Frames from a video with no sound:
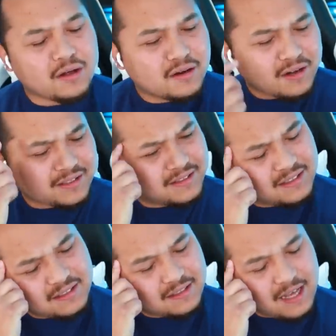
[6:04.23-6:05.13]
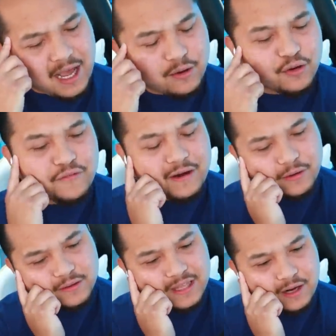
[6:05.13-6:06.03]
on. Did, I don't know if I
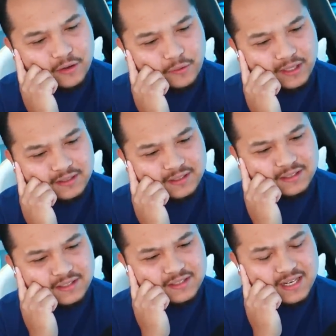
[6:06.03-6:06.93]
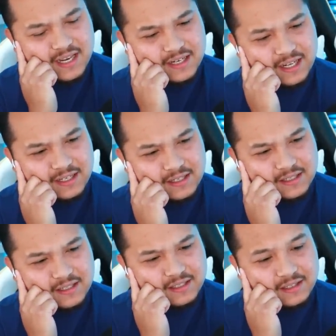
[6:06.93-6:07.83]
heard that correctly. They're saying like,
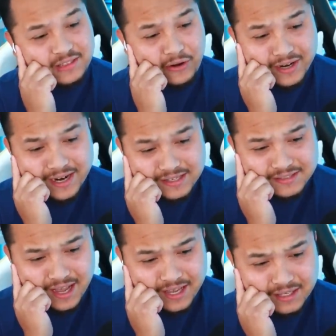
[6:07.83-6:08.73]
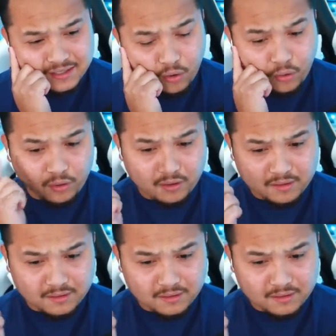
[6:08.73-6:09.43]
they're a nice guy or